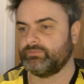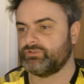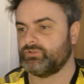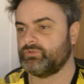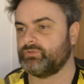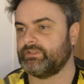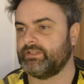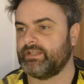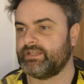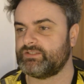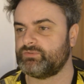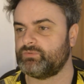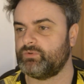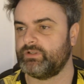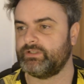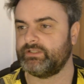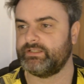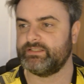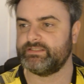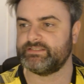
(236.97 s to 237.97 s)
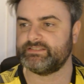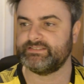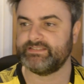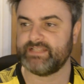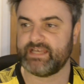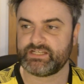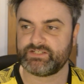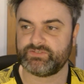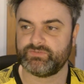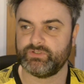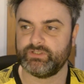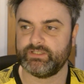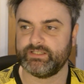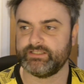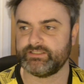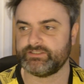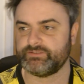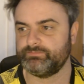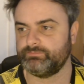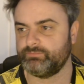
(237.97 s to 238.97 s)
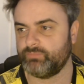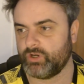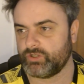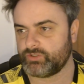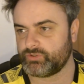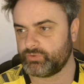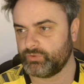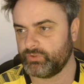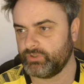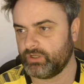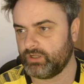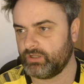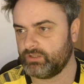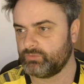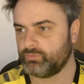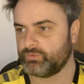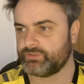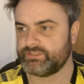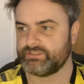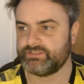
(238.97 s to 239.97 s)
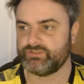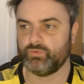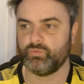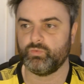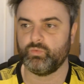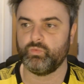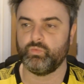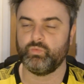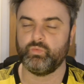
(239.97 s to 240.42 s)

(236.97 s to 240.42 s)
So the next one is Nashville against Montreal, which is going